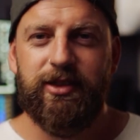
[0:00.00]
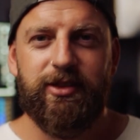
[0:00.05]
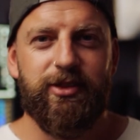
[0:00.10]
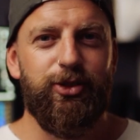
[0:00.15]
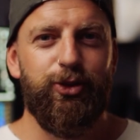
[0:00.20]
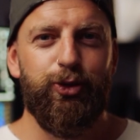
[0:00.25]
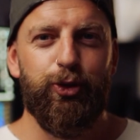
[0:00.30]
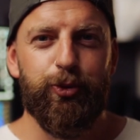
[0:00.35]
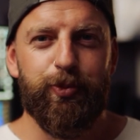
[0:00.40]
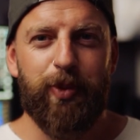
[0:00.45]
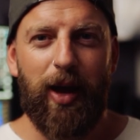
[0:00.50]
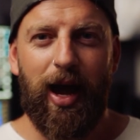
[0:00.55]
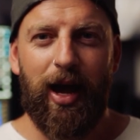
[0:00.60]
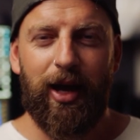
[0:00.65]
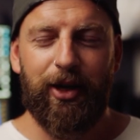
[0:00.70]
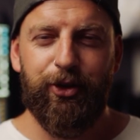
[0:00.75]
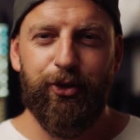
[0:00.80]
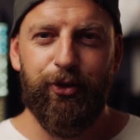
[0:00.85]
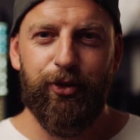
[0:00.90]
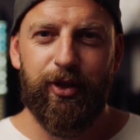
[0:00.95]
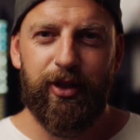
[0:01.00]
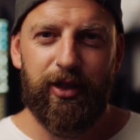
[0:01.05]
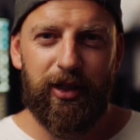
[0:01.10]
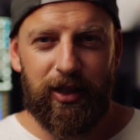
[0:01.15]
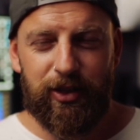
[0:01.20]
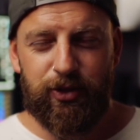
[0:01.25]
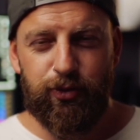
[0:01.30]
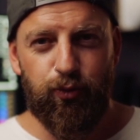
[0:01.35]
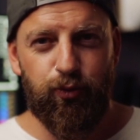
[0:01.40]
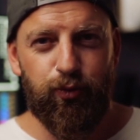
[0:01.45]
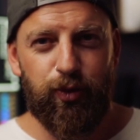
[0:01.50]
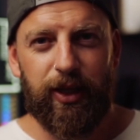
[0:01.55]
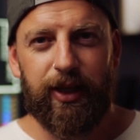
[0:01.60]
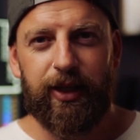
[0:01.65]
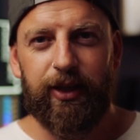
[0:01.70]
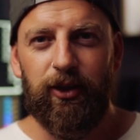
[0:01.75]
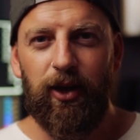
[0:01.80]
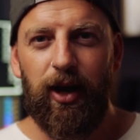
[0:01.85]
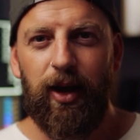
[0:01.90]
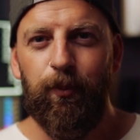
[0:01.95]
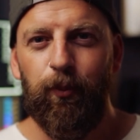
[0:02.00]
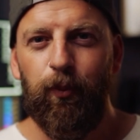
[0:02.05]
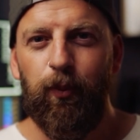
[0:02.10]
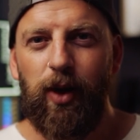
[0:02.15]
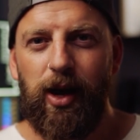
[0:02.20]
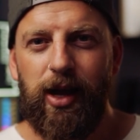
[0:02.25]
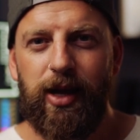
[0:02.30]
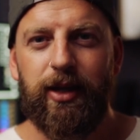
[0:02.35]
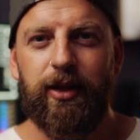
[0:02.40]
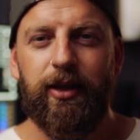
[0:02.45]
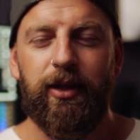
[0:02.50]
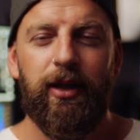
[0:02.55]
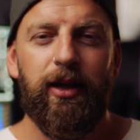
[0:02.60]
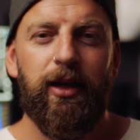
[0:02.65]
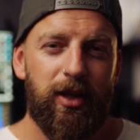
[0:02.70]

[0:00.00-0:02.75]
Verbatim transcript: It's super accurate. It's really lightweight.